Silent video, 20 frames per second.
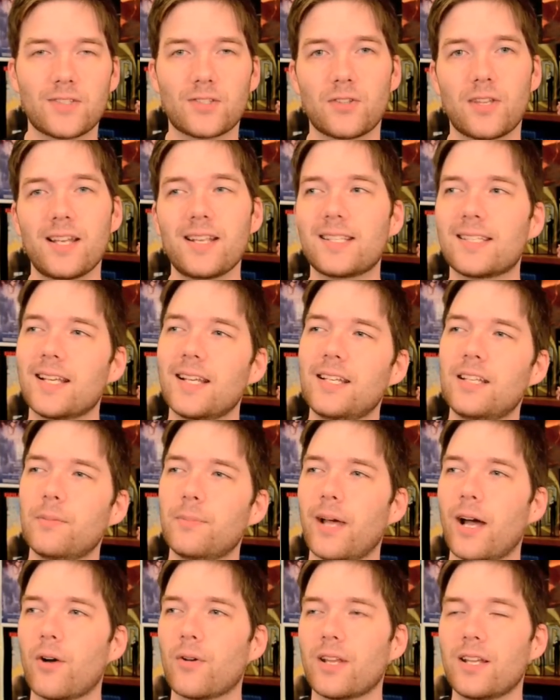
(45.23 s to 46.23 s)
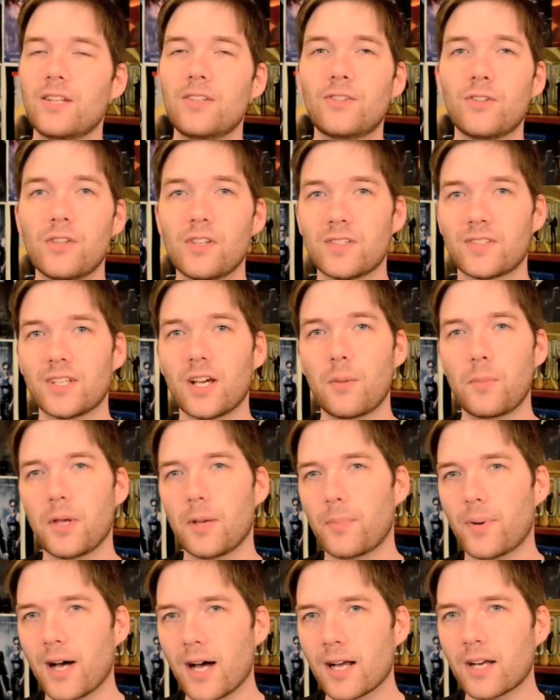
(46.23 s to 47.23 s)
So they sent him out into the zombie
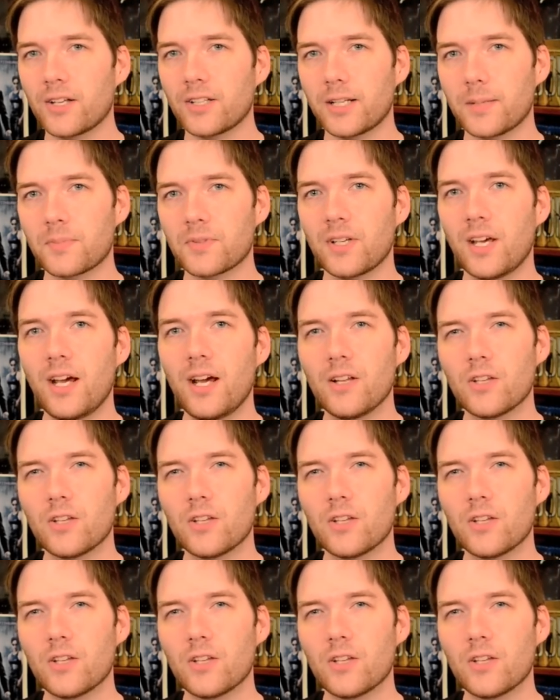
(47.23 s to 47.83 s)
apocalypse